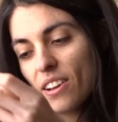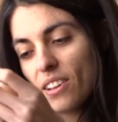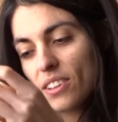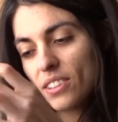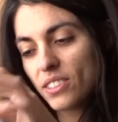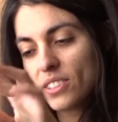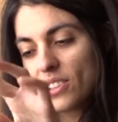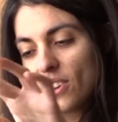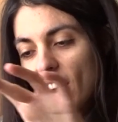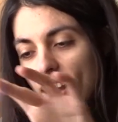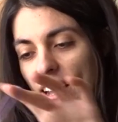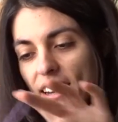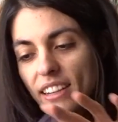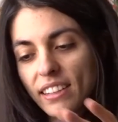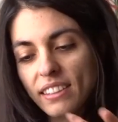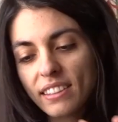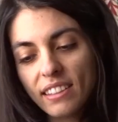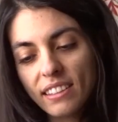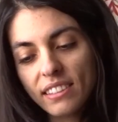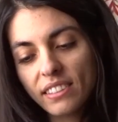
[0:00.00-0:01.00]
also
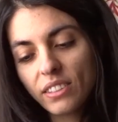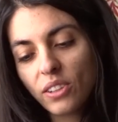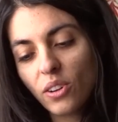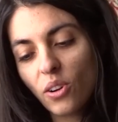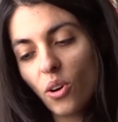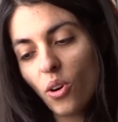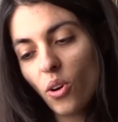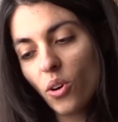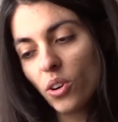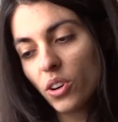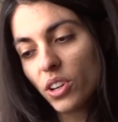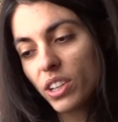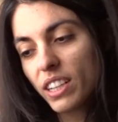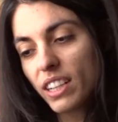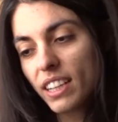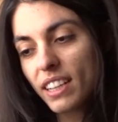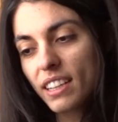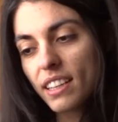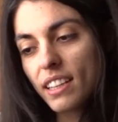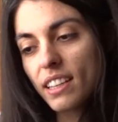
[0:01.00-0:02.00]
added this cord
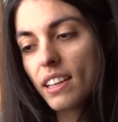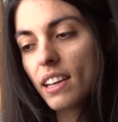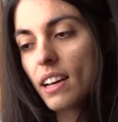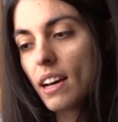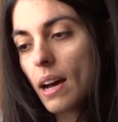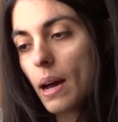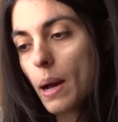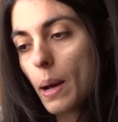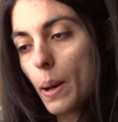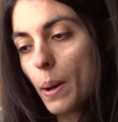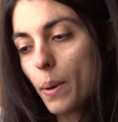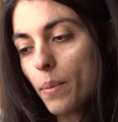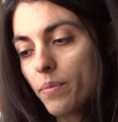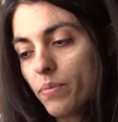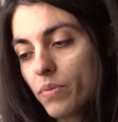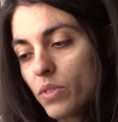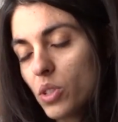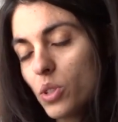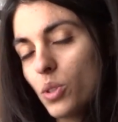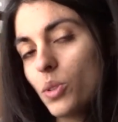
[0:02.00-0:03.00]

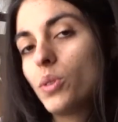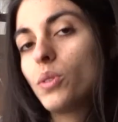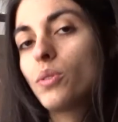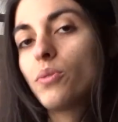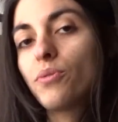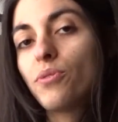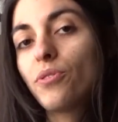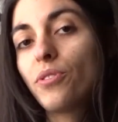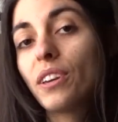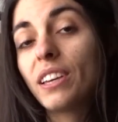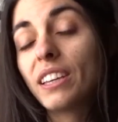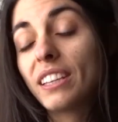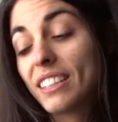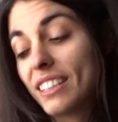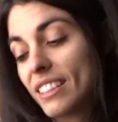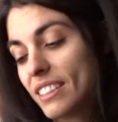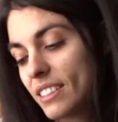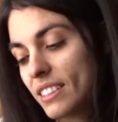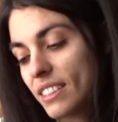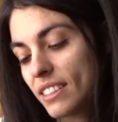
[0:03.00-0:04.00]
to
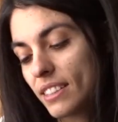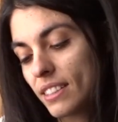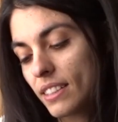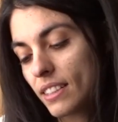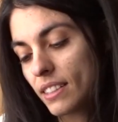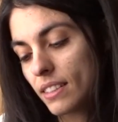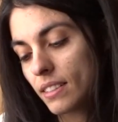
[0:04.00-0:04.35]
fish